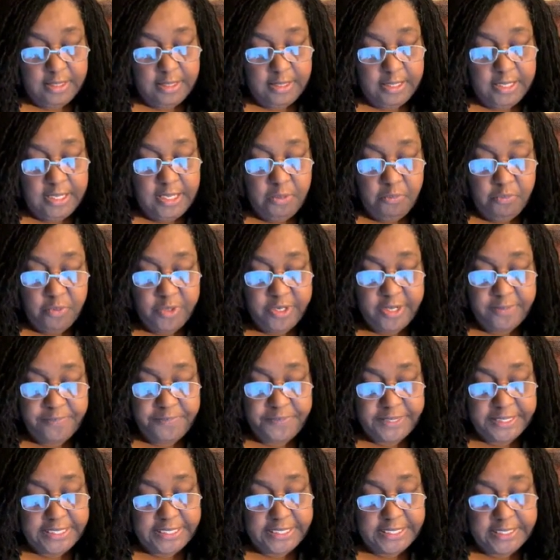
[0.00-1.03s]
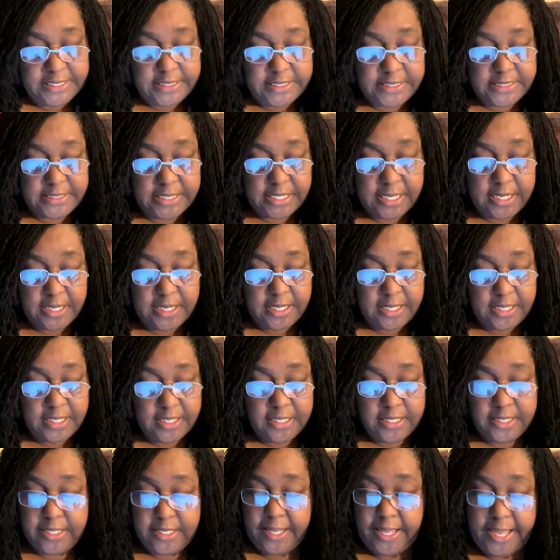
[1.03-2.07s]
He went up against
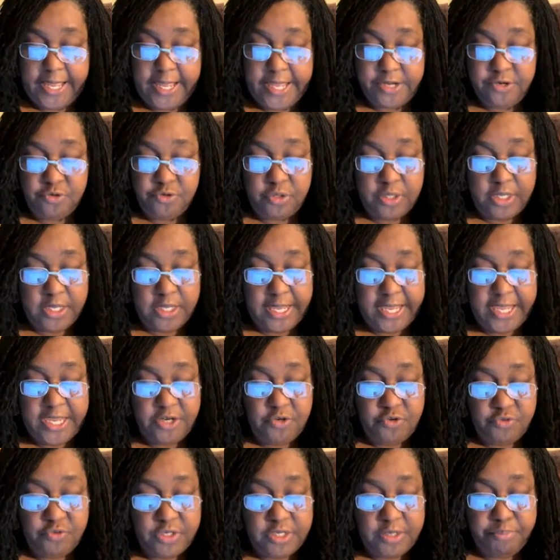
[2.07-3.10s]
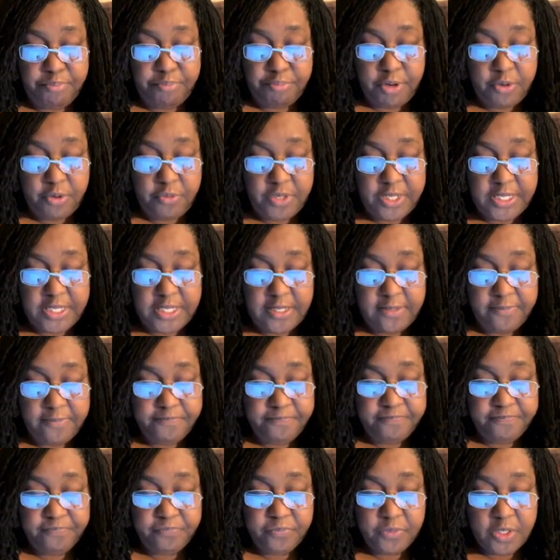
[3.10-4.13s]
and Adrian Brody
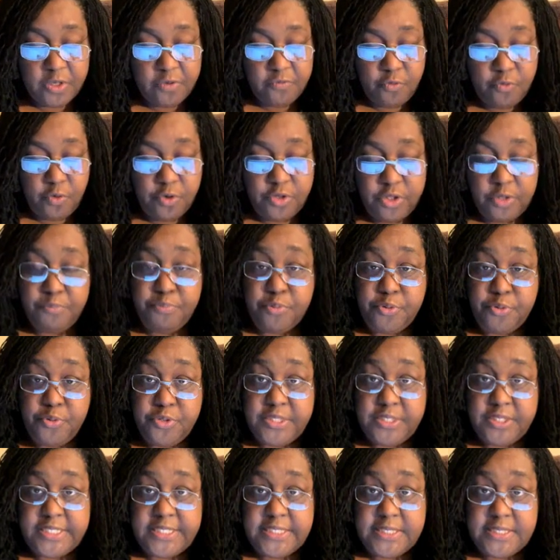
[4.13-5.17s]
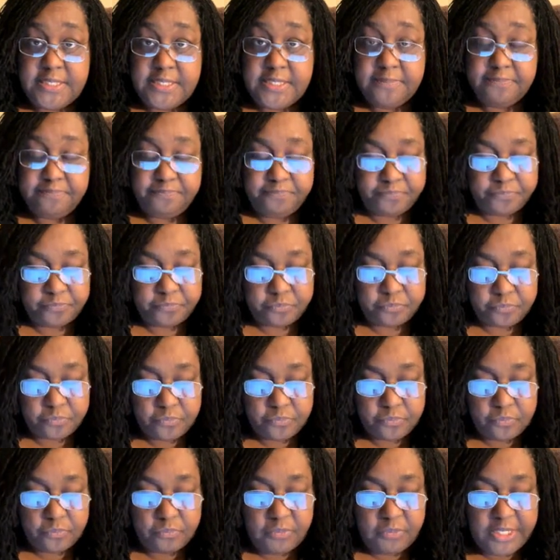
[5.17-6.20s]
for The Brutalist,
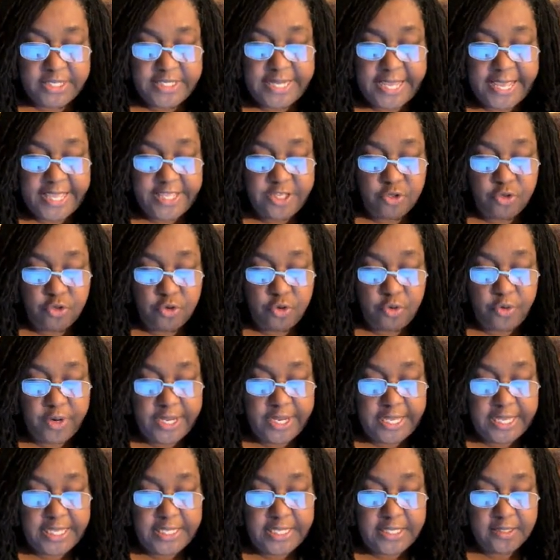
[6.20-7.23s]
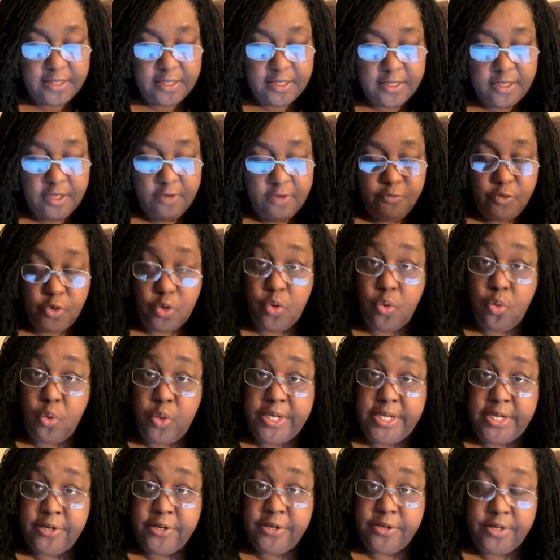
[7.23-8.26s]
Daniel Craig for
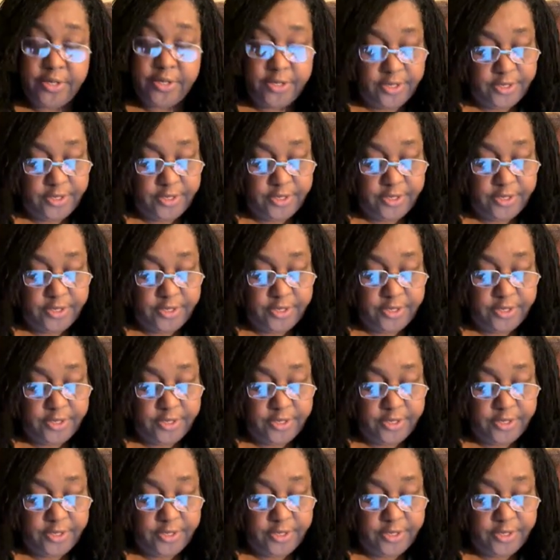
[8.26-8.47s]
Queer,